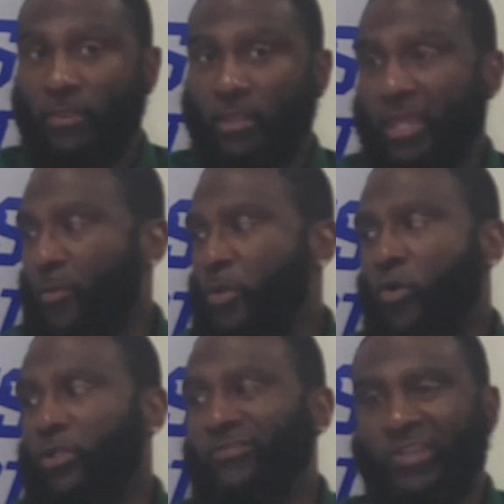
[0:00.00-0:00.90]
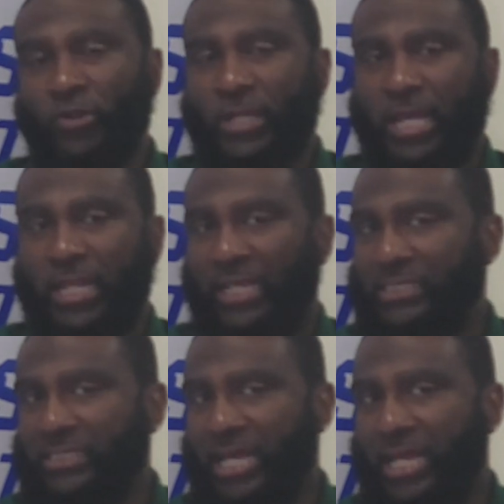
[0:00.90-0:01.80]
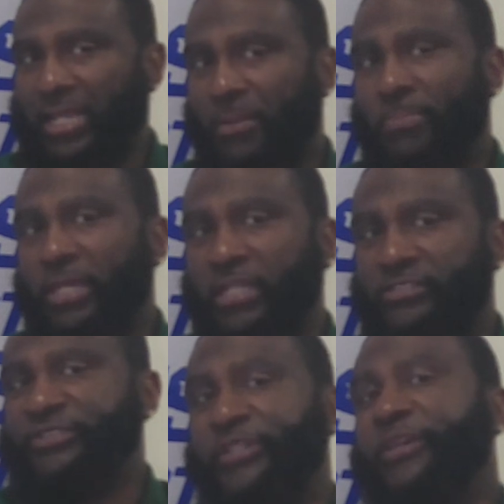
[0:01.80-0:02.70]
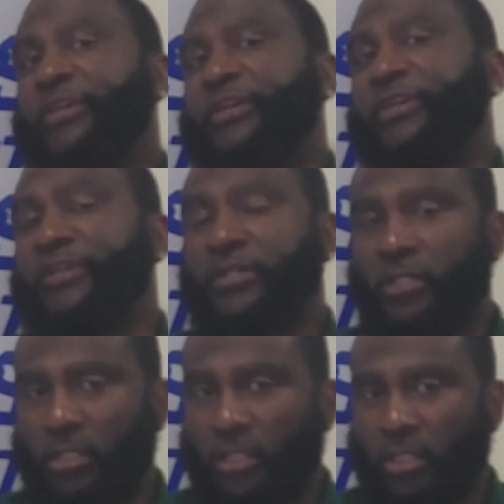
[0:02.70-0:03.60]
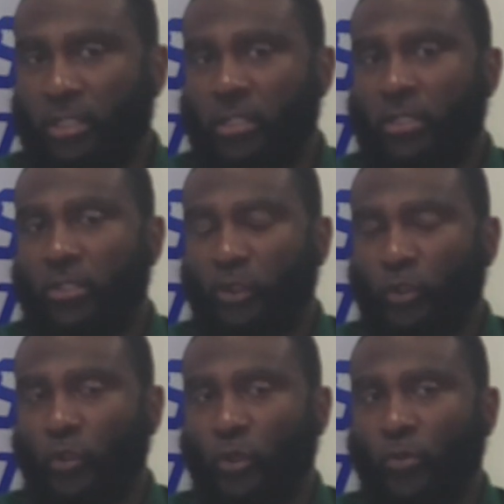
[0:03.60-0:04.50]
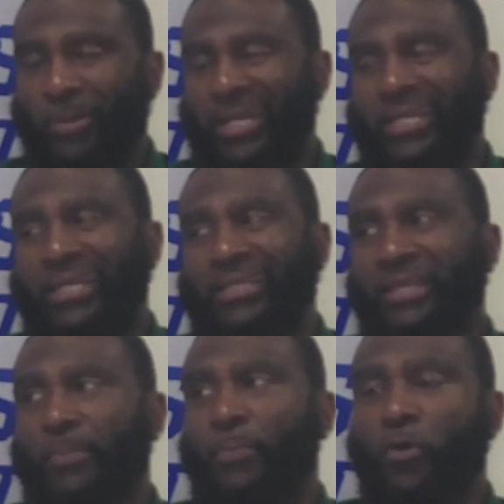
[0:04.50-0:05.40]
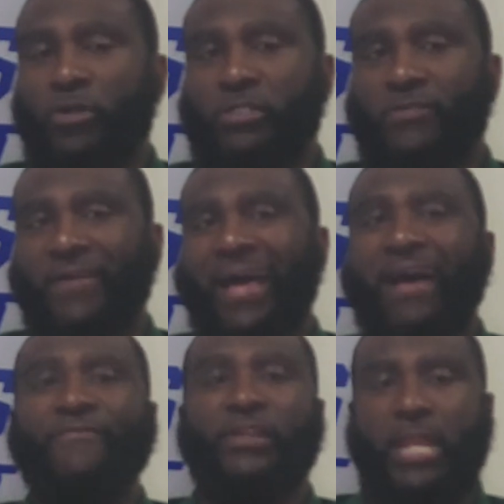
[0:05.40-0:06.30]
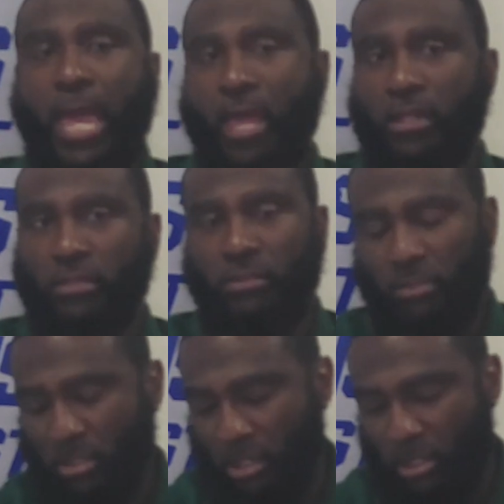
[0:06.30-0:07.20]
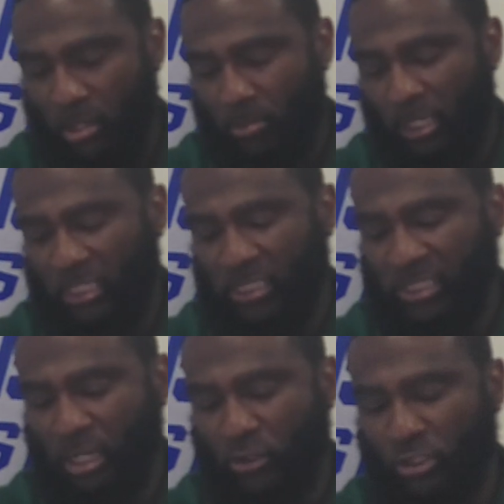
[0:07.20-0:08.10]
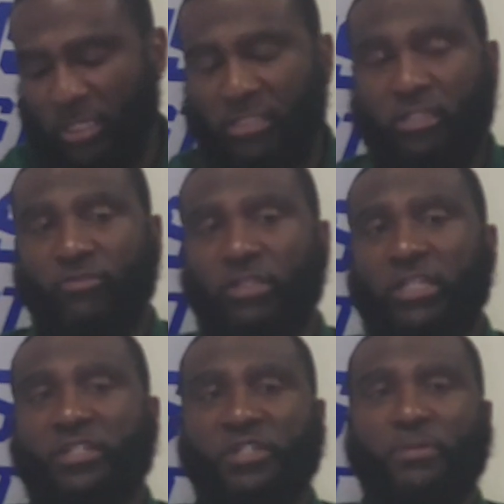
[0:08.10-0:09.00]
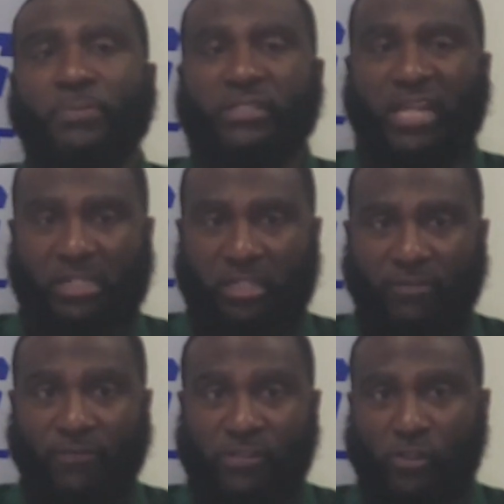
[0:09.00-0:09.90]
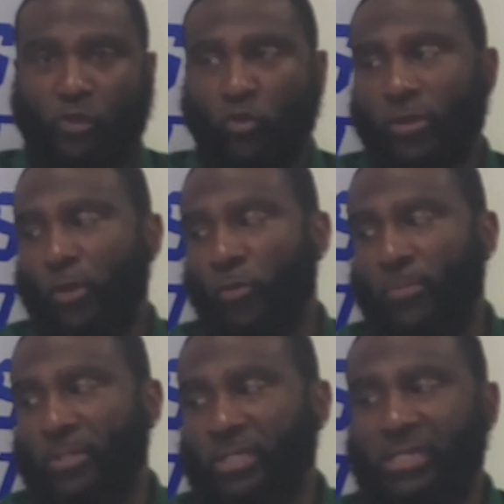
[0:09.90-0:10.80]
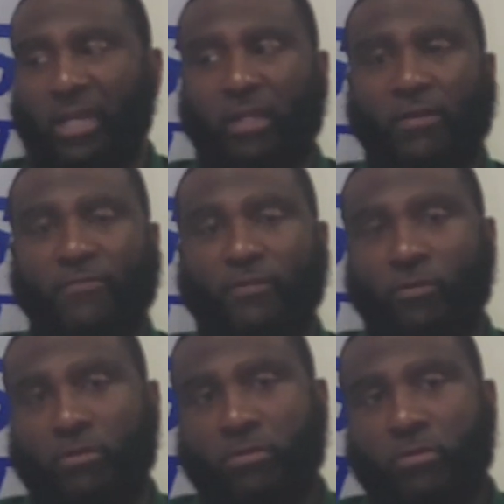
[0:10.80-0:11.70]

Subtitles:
Can we all agree on that? Like, isn't that like a big duh? You know, but I get the importance of having that because it tells you that this relationship is not just physical, and women need that comfort.